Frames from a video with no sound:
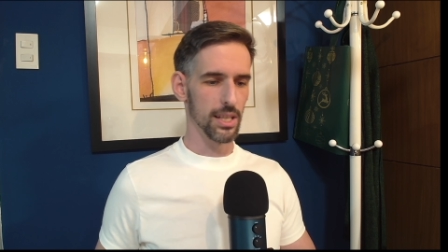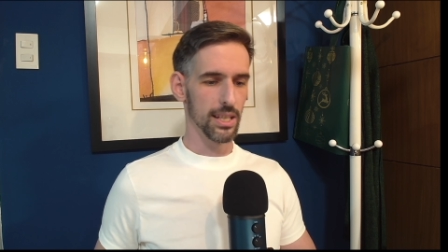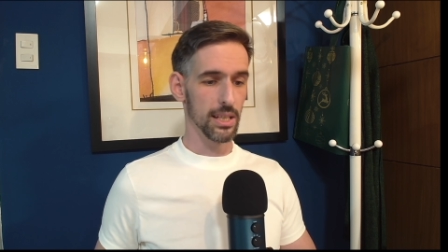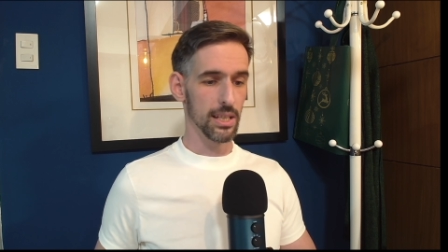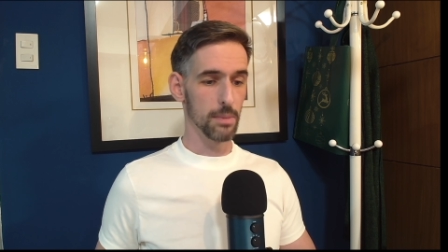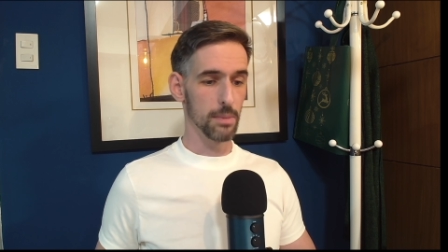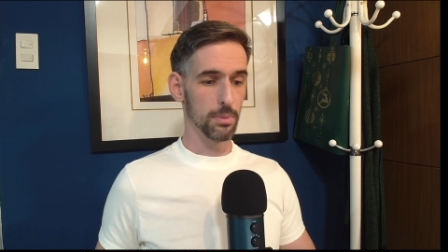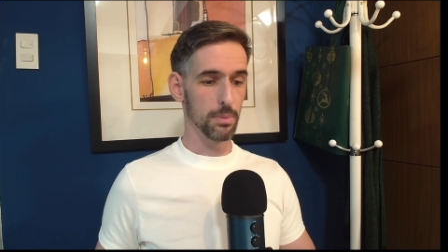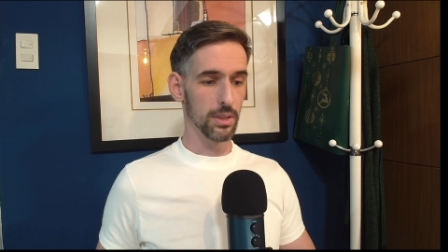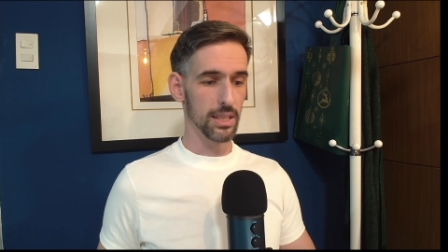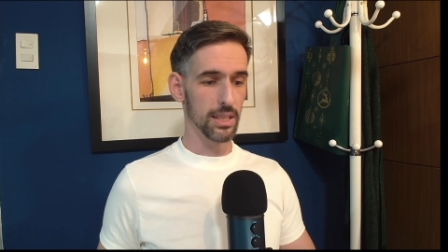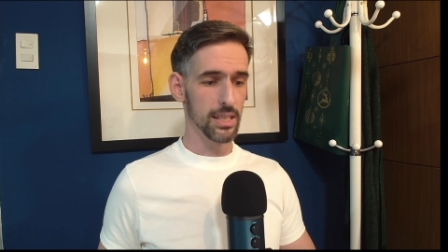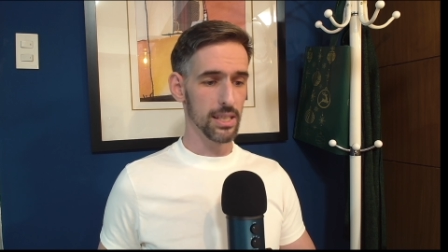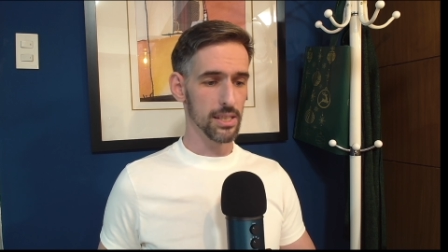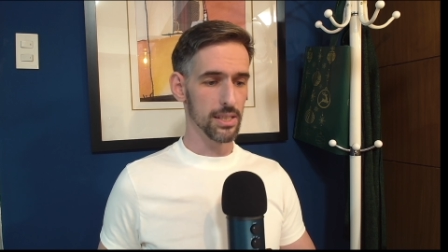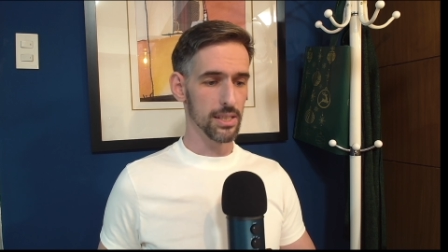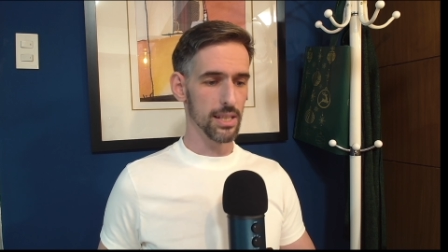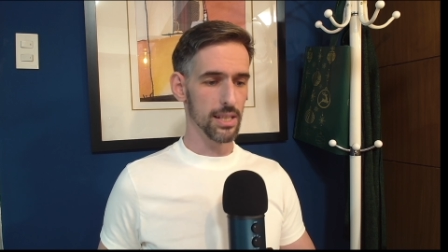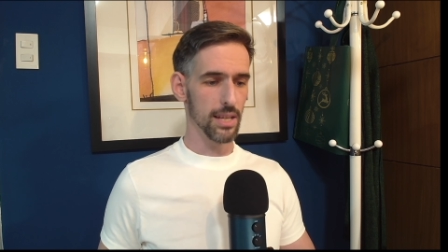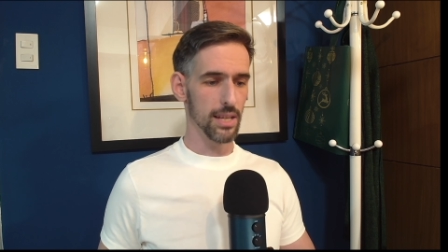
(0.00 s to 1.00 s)
it
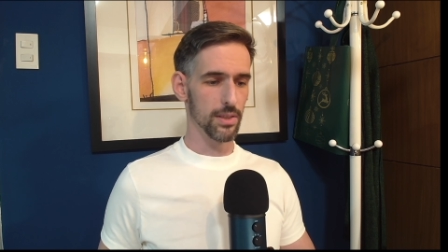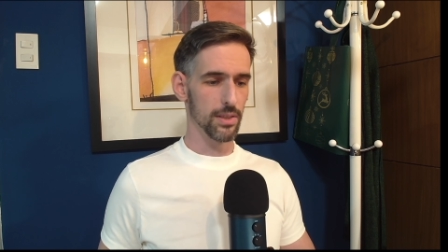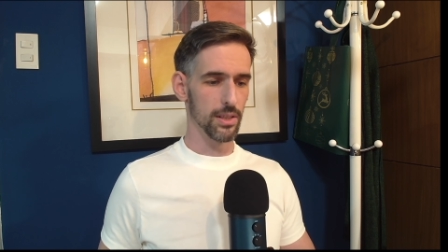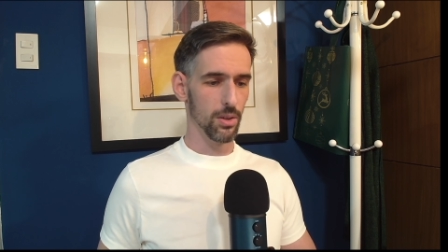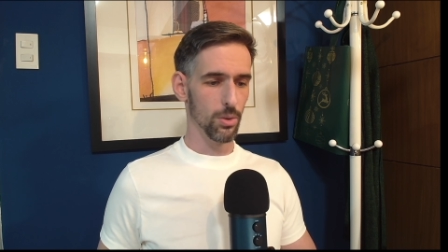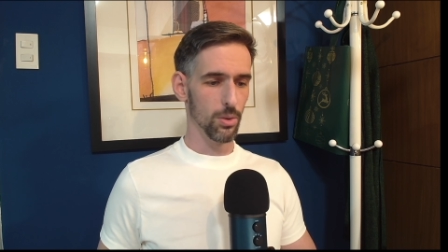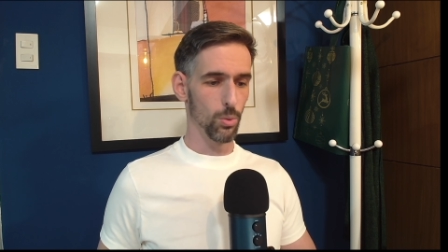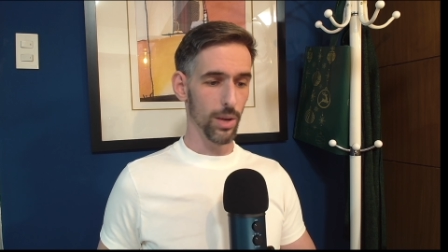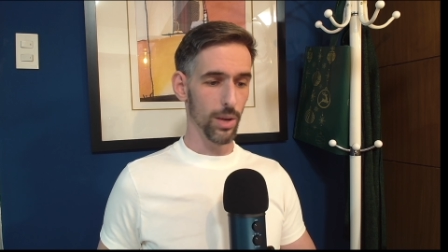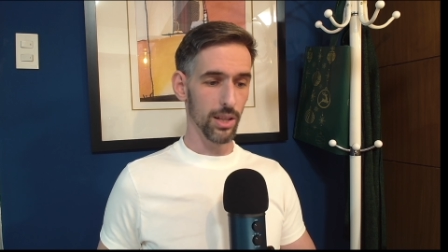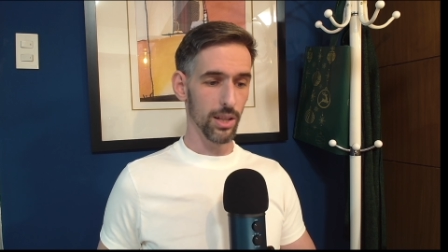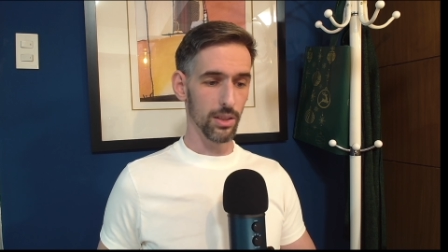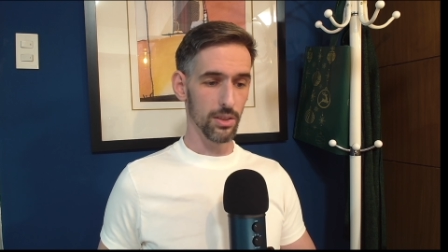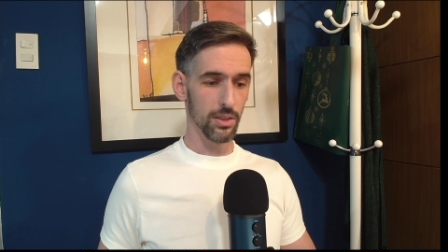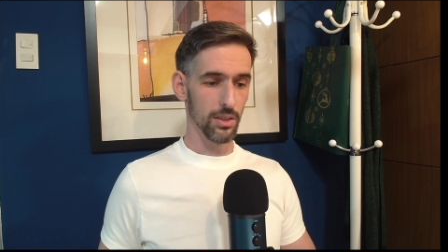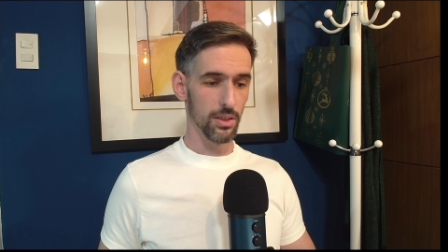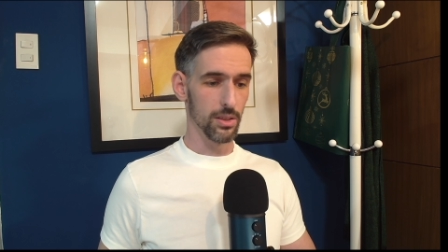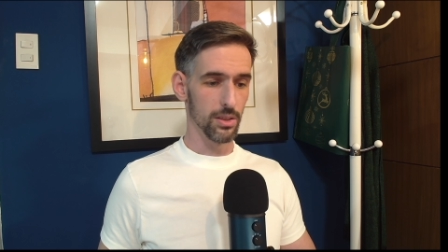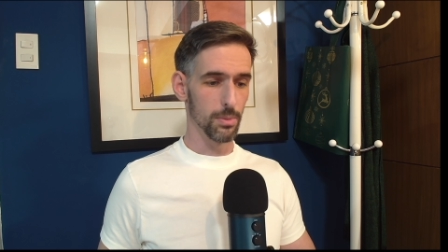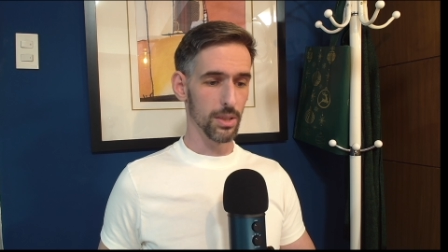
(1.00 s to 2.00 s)
pleased David well
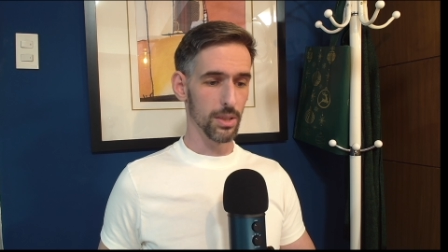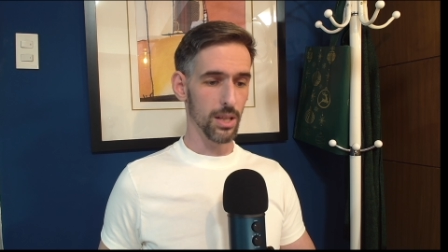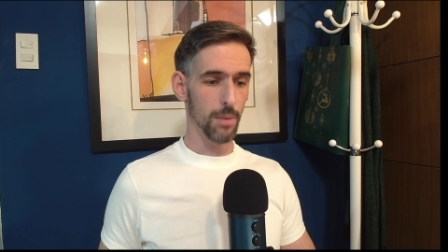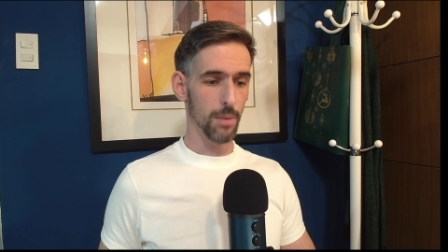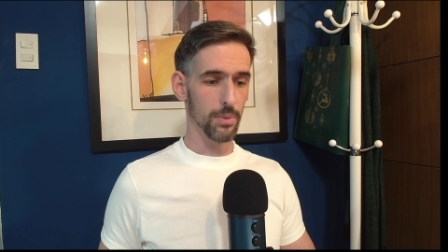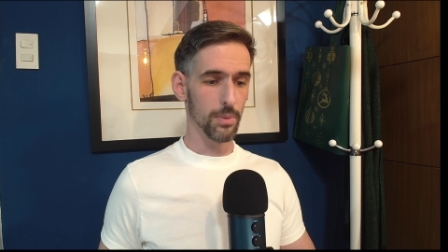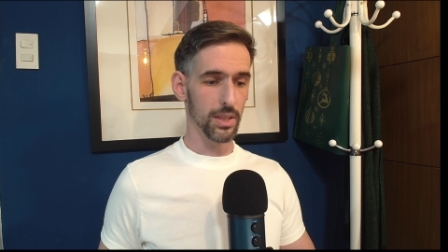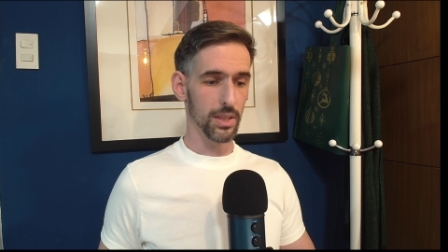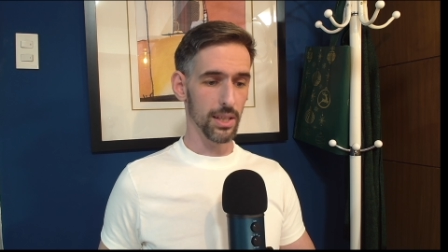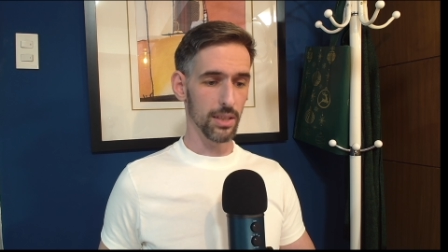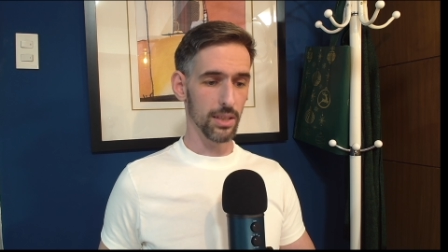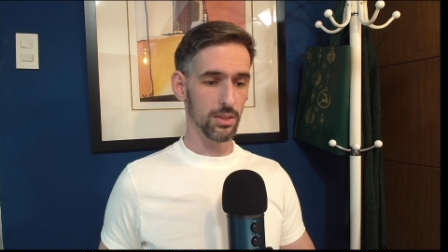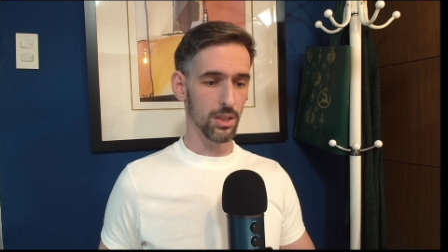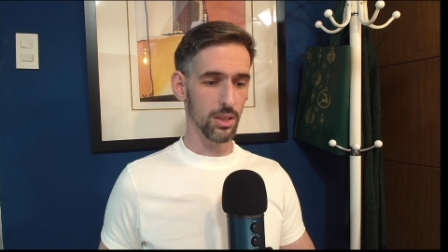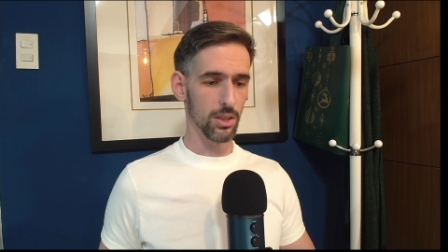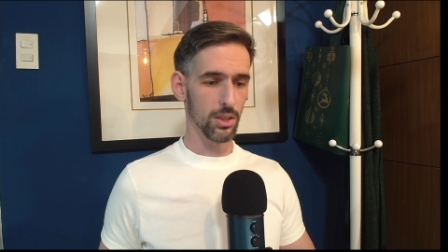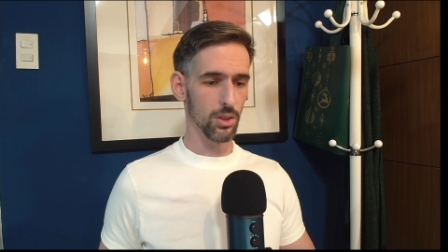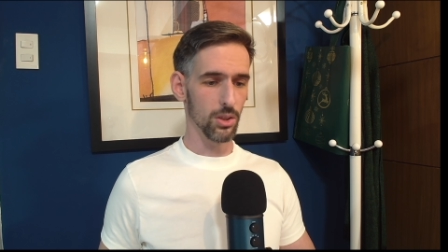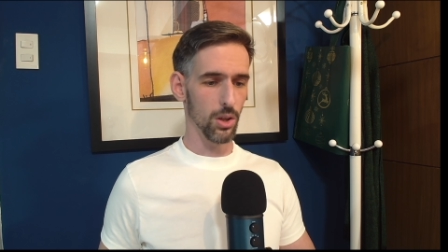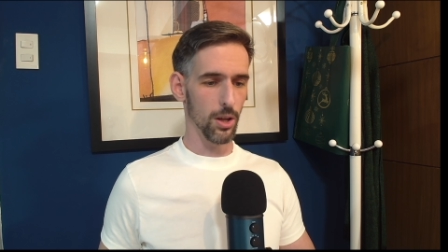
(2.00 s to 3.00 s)
to become the king's
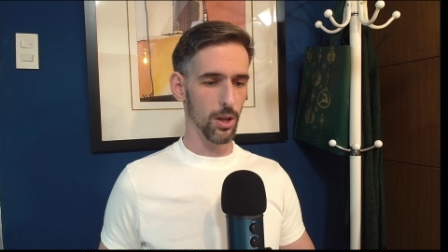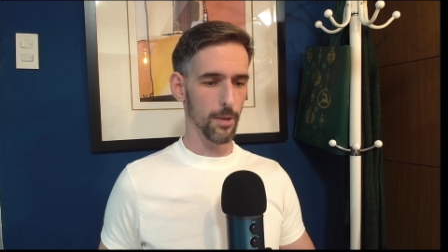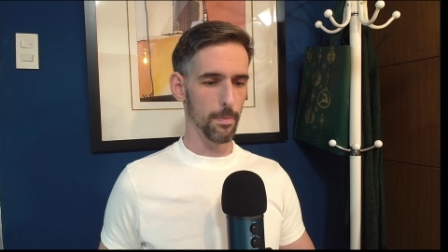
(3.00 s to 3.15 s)
son-in-law.